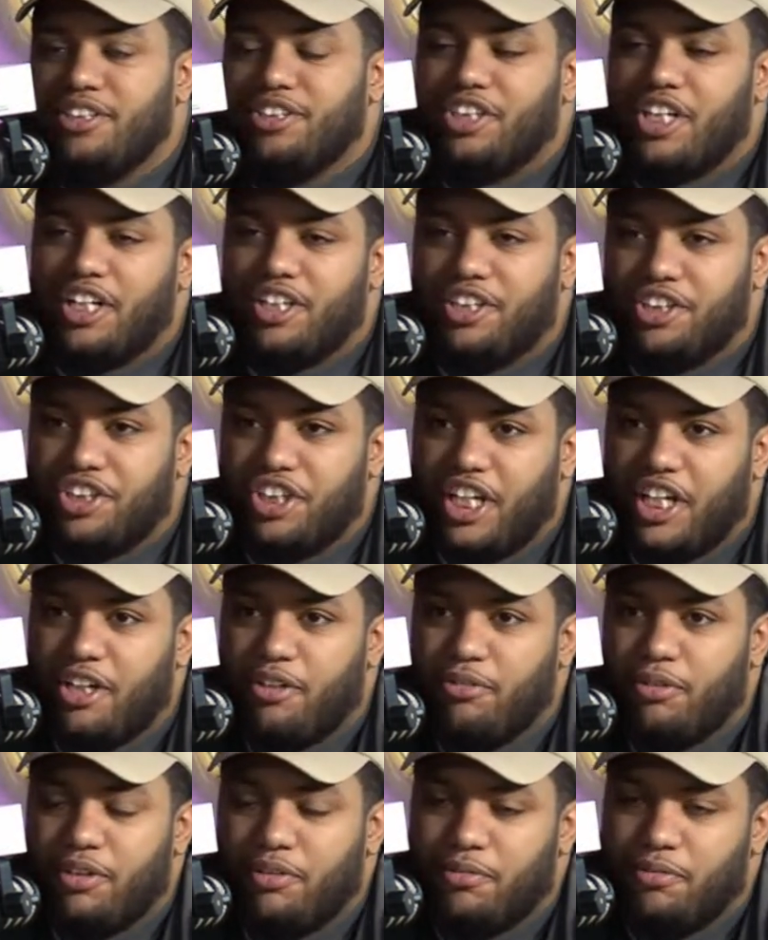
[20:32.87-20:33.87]
try to
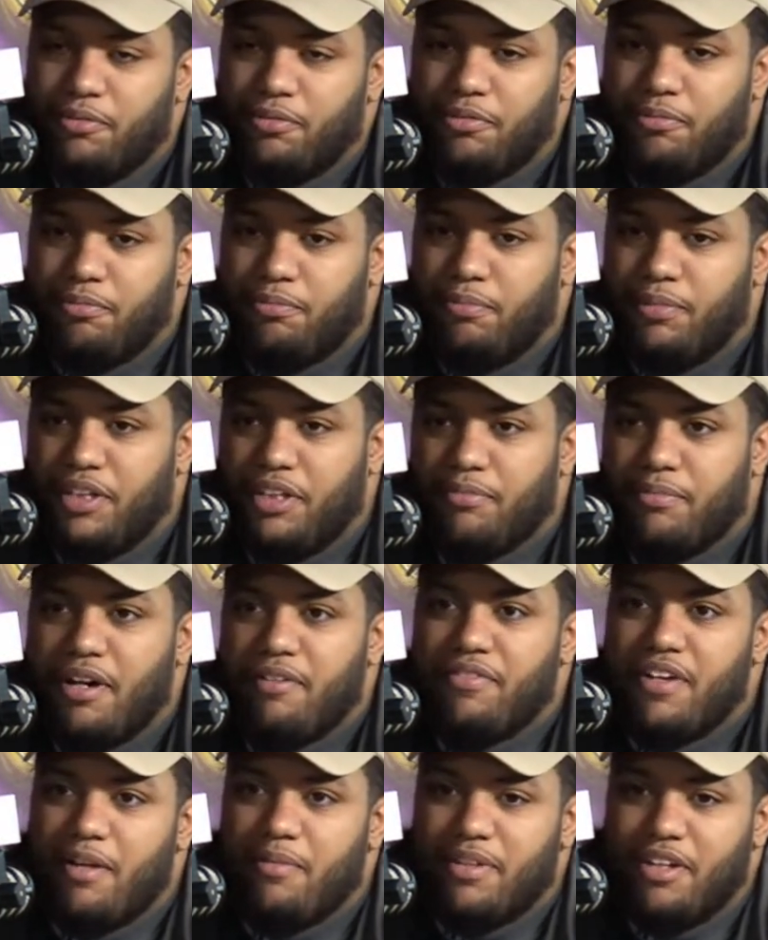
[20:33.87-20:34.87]
shake what me and
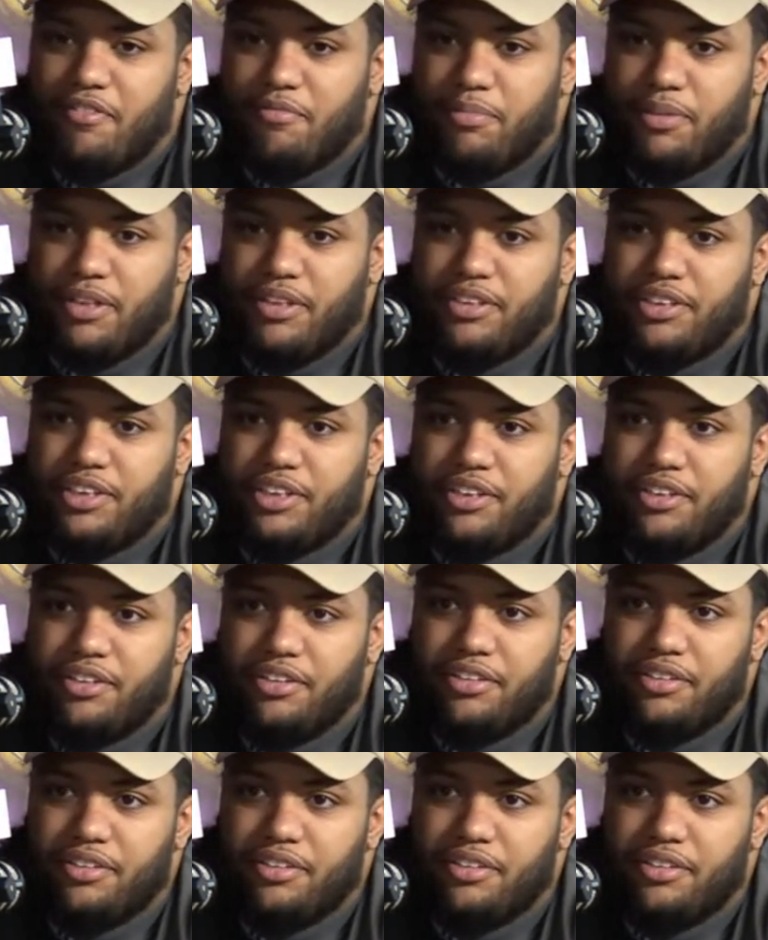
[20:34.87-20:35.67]
my family have built here.